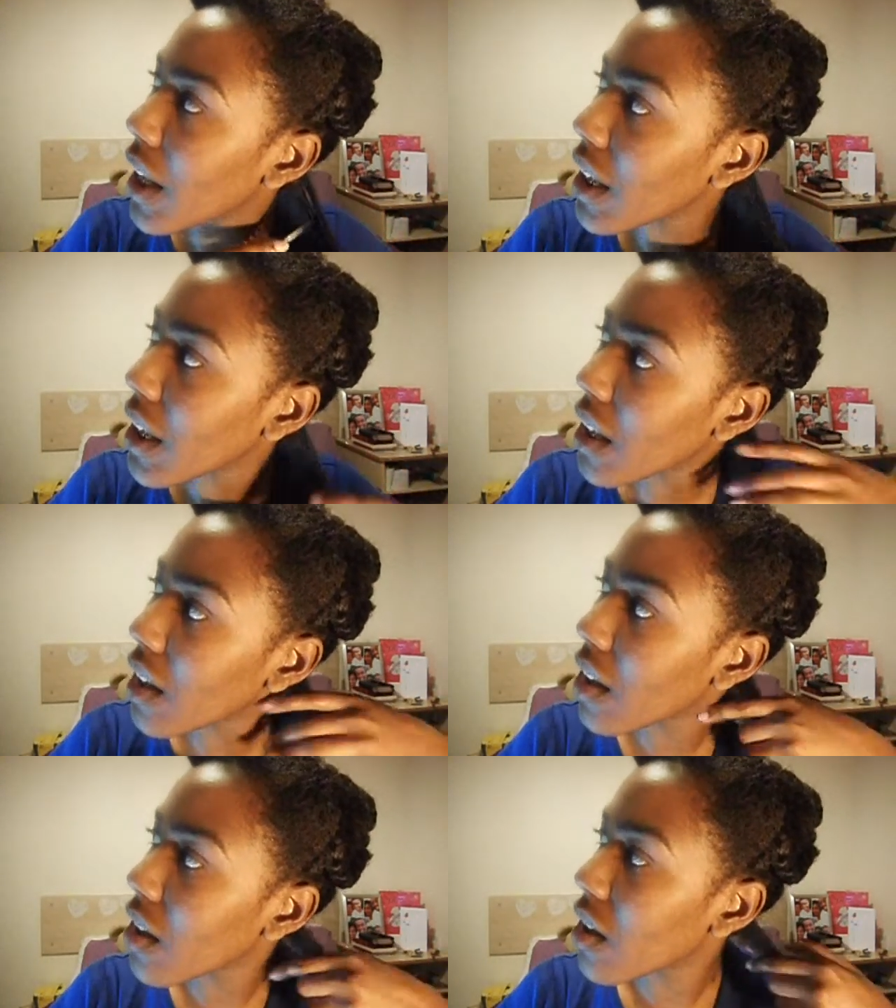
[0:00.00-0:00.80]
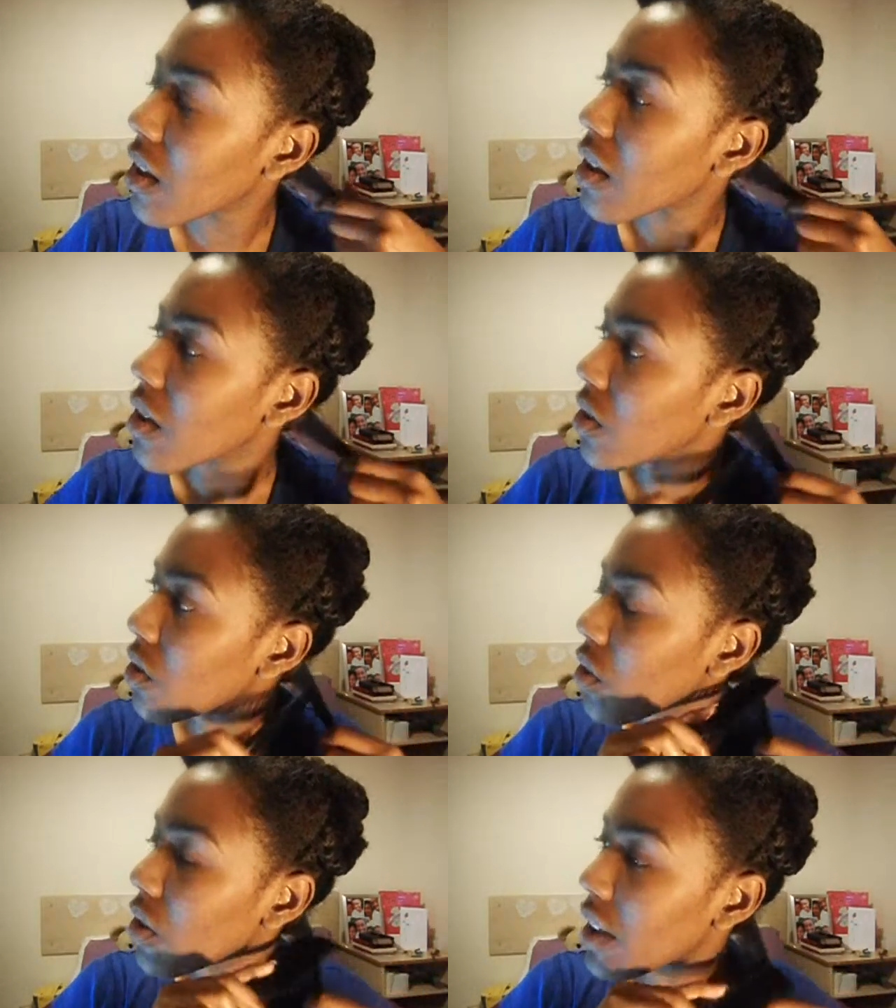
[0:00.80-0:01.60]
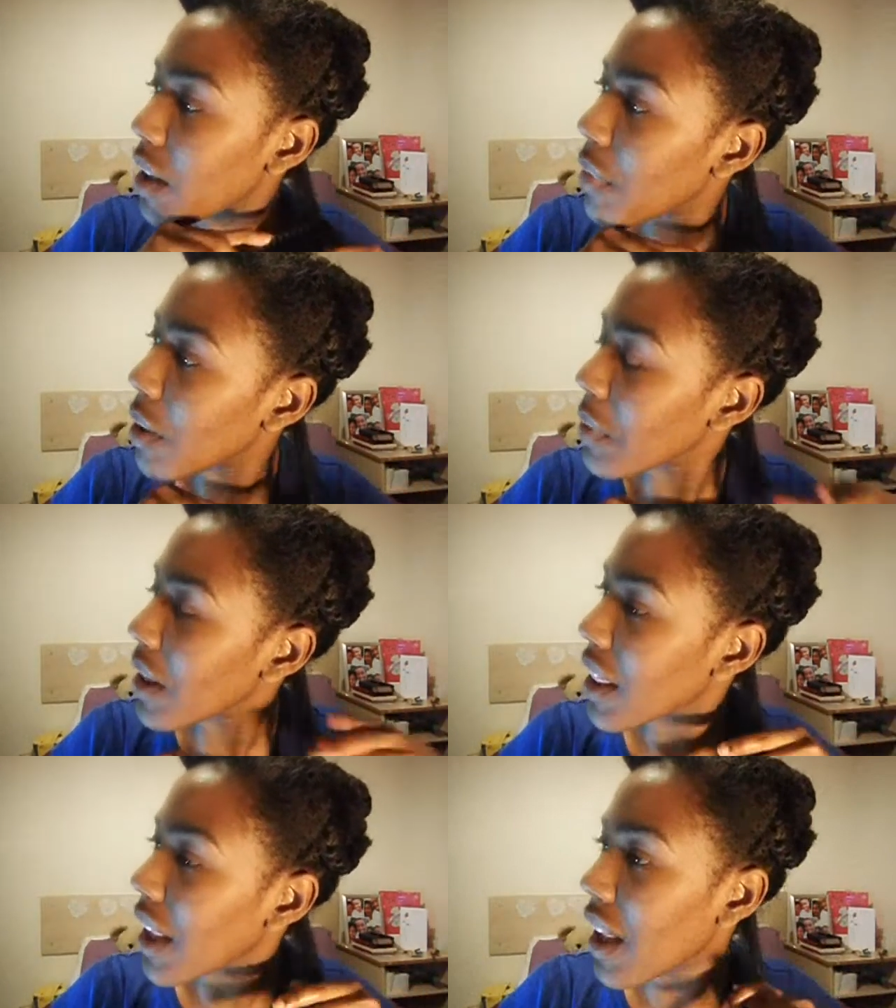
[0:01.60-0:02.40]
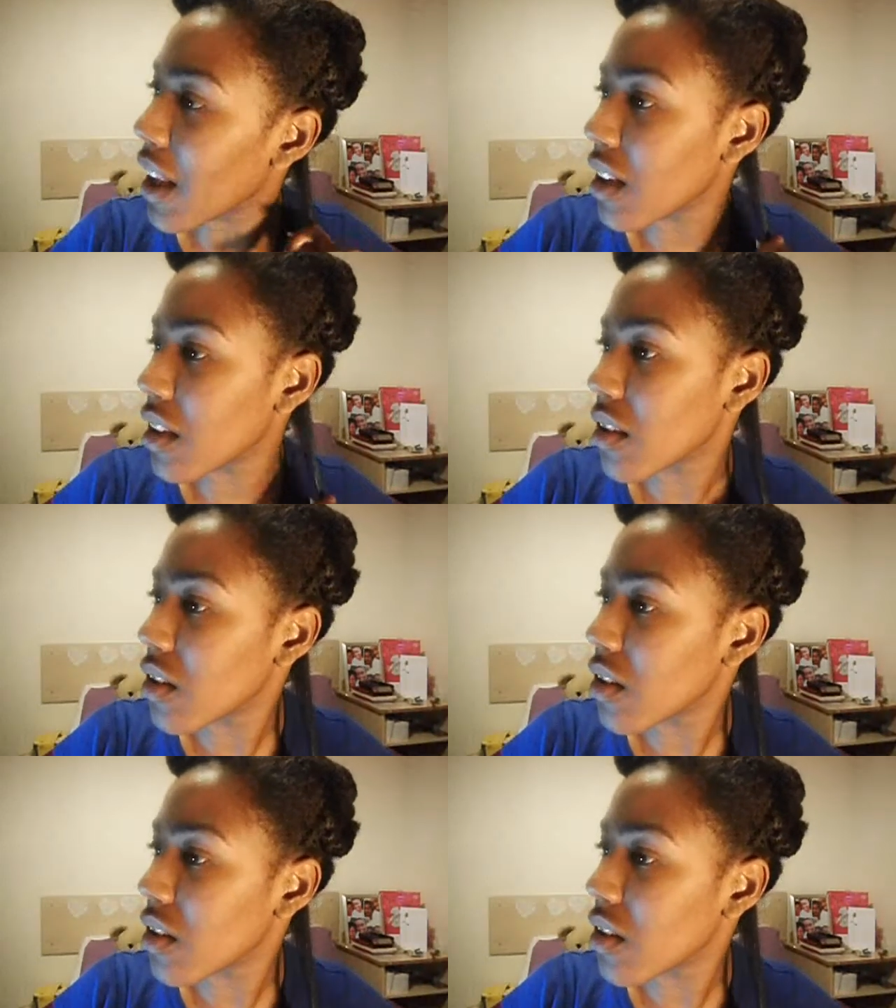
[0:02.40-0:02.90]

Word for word: any knots that might be there.